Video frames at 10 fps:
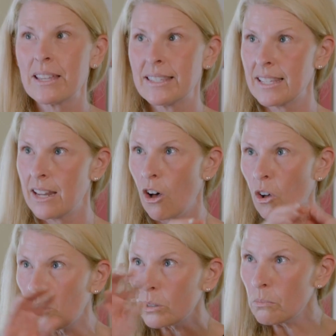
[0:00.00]
It's an
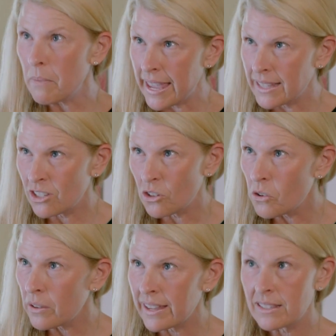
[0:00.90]
old
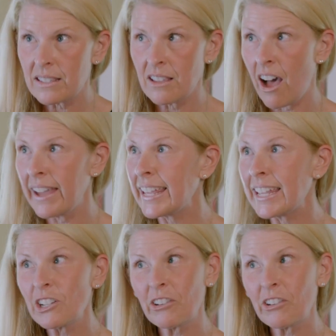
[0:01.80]
mantle. It's not in ah.